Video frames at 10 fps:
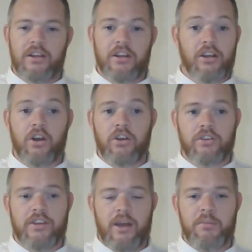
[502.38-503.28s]
long
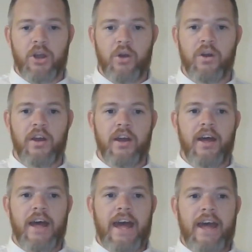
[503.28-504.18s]
time ago.
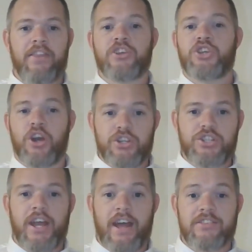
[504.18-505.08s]
And the church
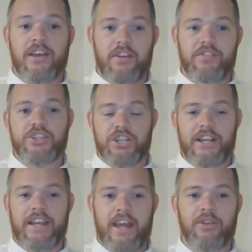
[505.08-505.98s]
has officially
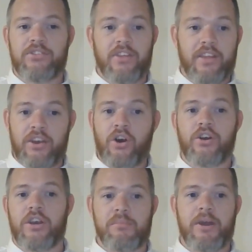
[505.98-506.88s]
announced that they're not
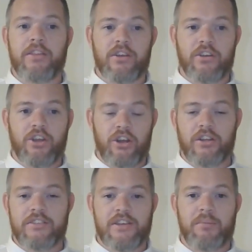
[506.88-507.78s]
going to make the
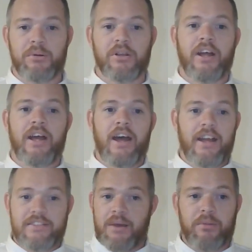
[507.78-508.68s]
Kirtland Temple a
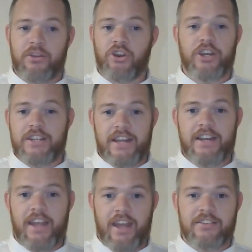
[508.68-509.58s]
temple. They're not going to
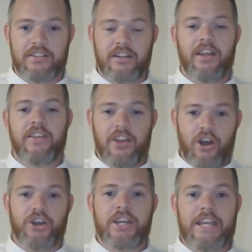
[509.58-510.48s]
dedicate it. They are
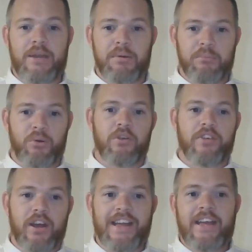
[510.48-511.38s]
going to keep it more of a
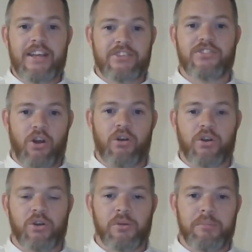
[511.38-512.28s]

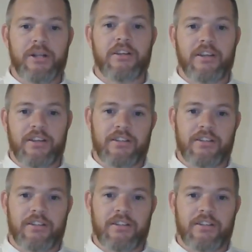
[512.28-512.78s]
historical building.